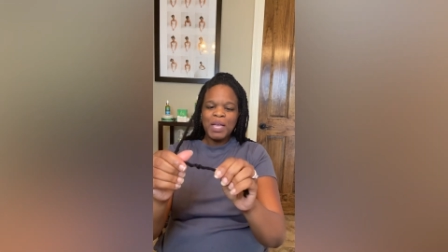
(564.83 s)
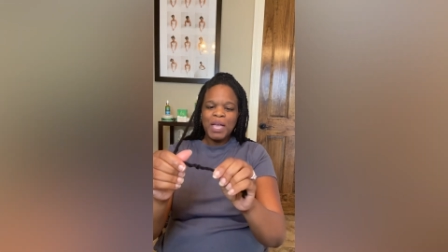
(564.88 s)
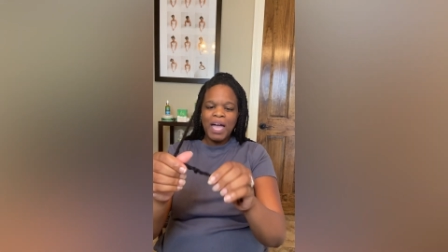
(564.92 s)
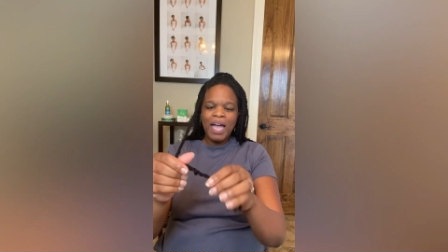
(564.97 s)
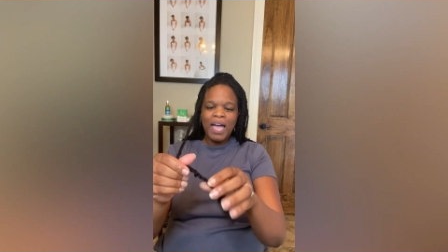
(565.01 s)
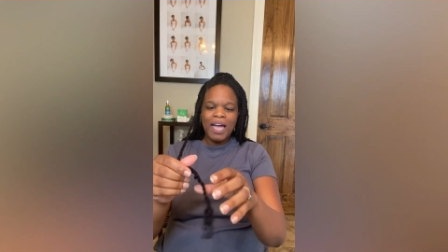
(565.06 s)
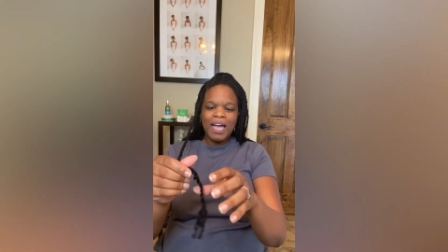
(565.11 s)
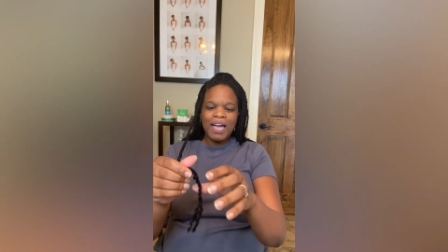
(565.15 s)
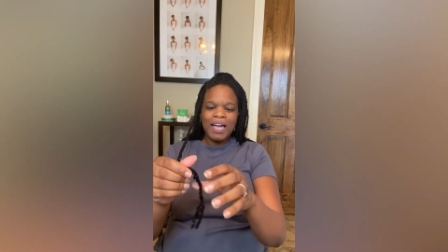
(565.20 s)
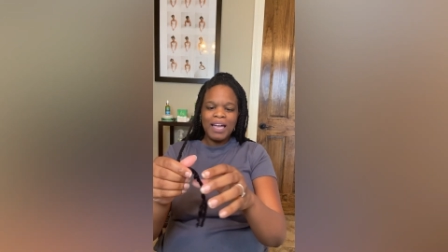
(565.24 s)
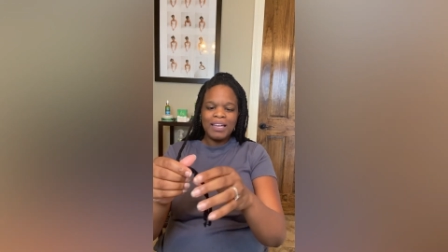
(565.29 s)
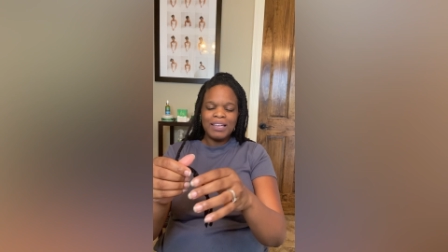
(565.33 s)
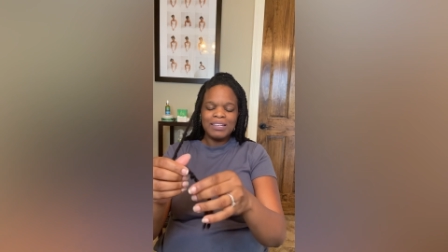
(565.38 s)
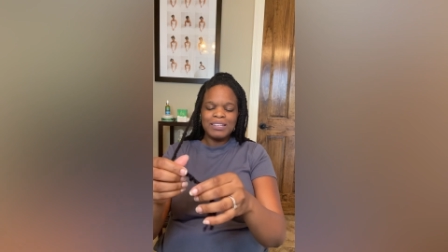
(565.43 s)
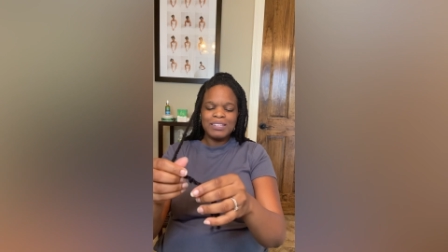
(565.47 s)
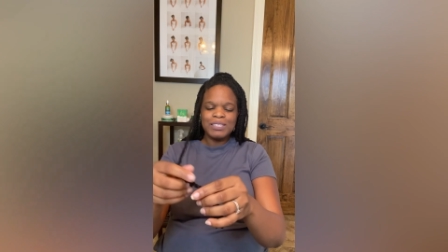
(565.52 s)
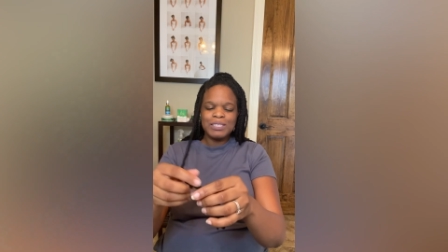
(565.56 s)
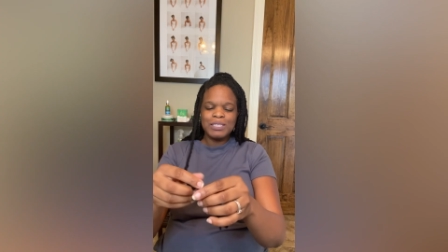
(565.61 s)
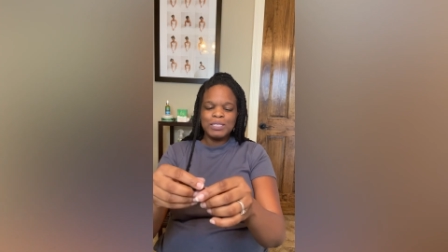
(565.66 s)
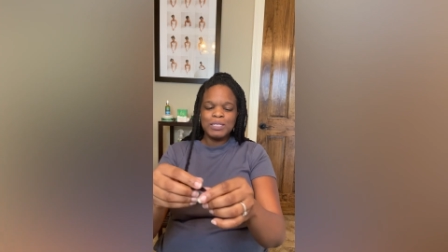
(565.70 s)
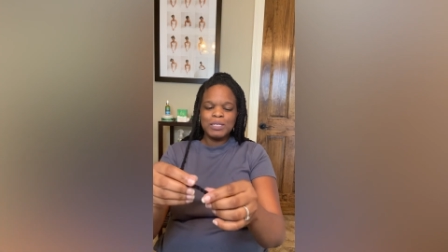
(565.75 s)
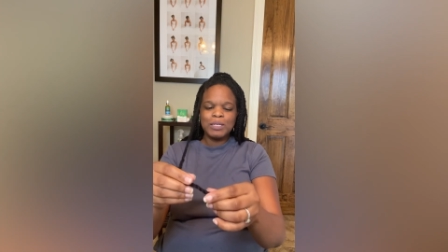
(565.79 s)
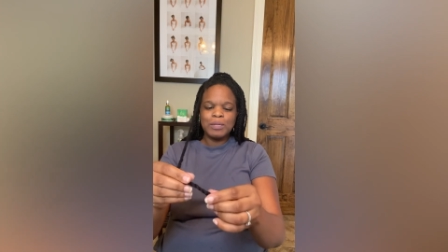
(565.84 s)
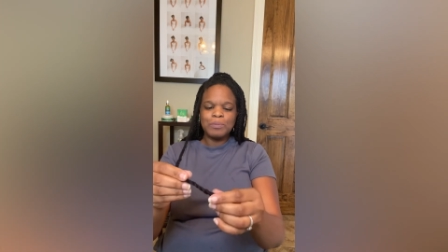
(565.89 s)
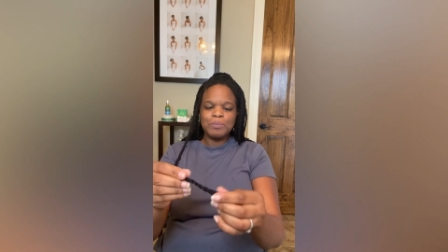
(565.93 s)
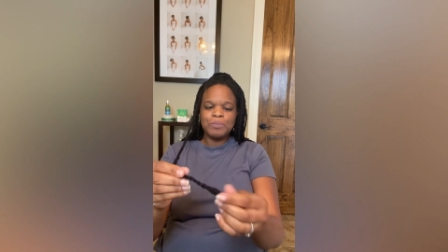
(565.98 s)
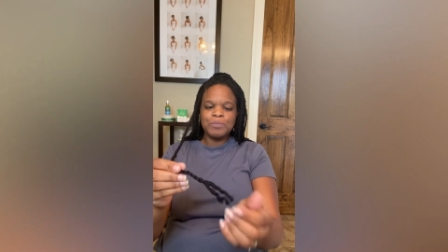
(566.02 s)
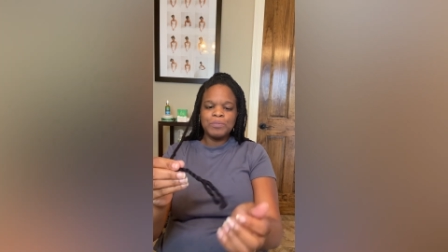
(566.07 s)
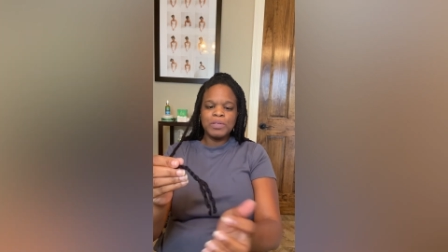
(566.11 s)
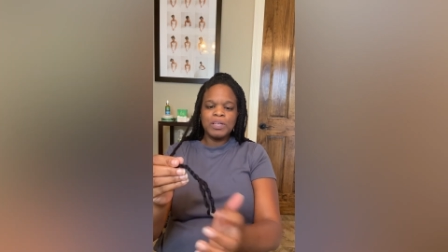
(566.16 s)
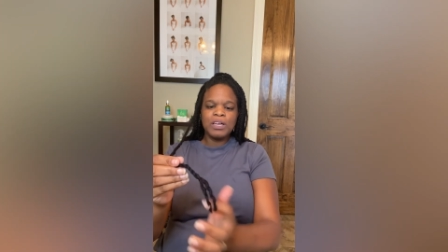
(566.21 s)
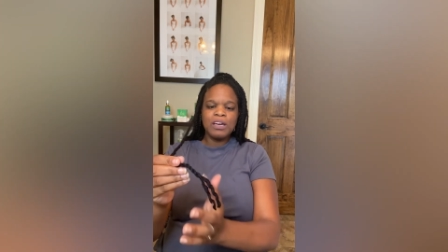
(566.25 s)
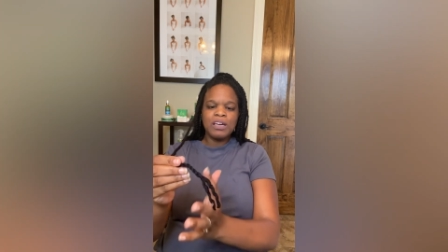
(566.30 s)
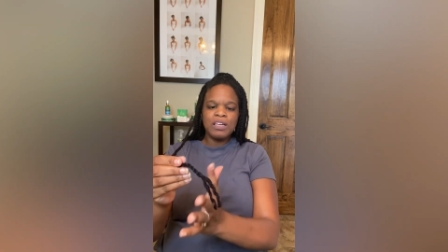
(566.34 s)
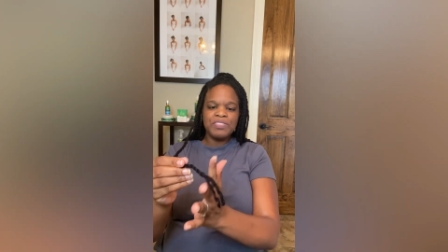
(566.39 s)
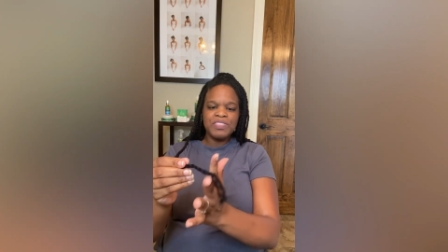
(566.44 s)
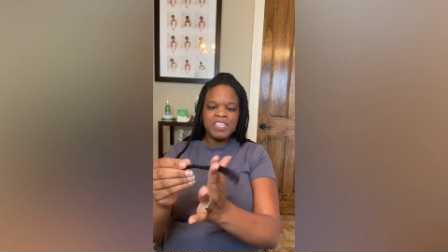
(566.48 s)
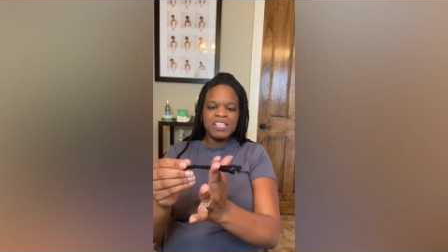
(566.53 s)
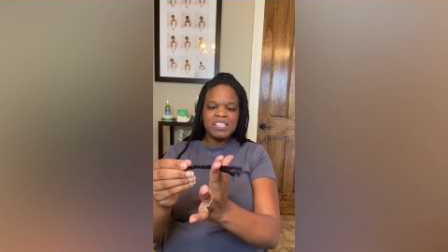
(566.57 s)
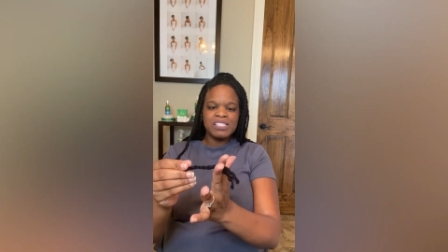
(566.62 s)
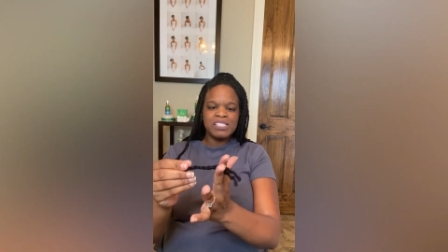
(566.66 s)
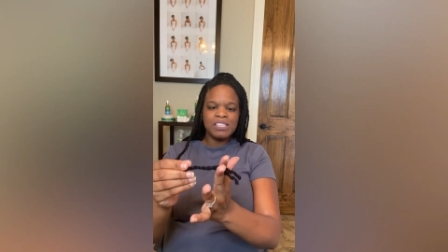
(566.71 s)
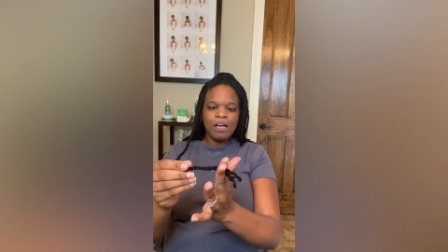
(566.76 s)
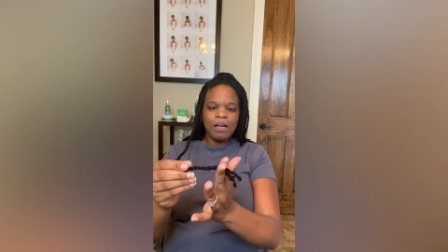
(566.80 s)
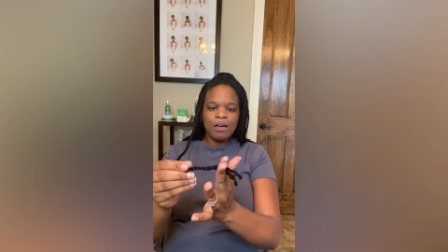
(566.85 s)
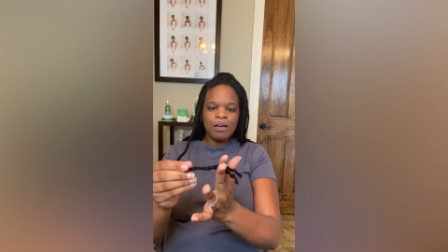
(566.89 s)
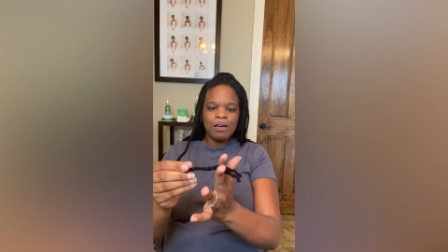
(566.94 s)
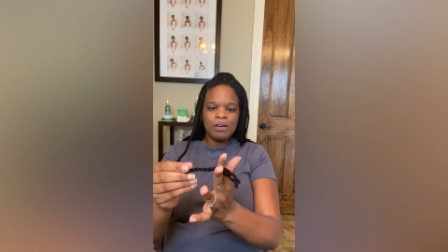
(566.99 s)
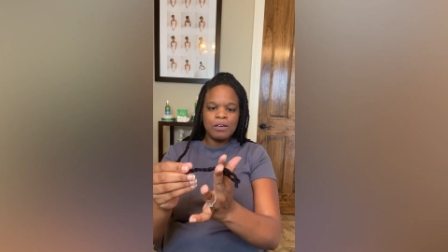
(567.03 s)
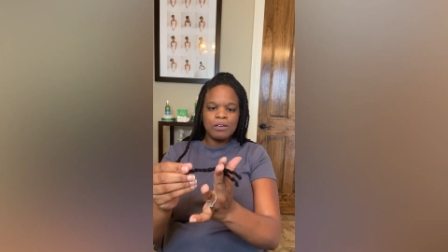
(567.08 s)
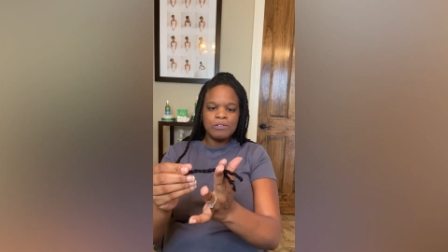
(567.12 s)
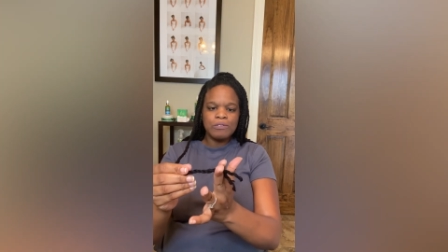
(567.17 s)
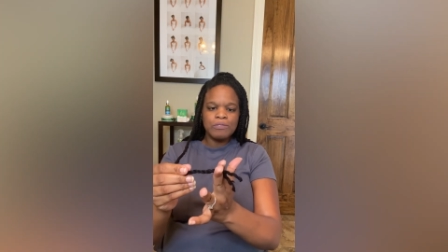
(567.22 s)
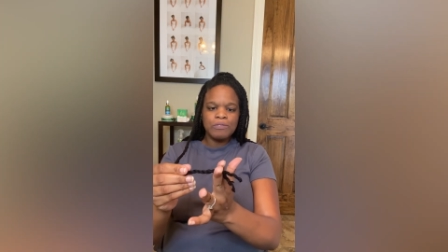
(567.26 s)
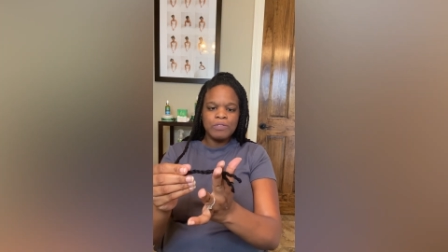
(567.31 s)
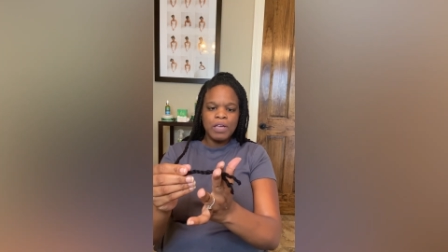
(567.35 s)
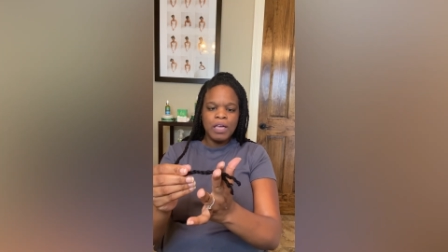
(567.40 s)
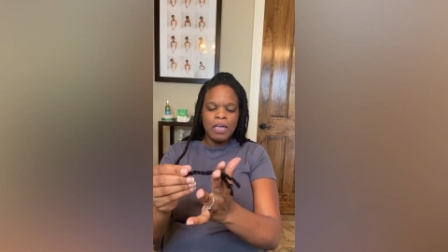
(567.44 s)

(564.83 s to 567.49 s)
I cut this off,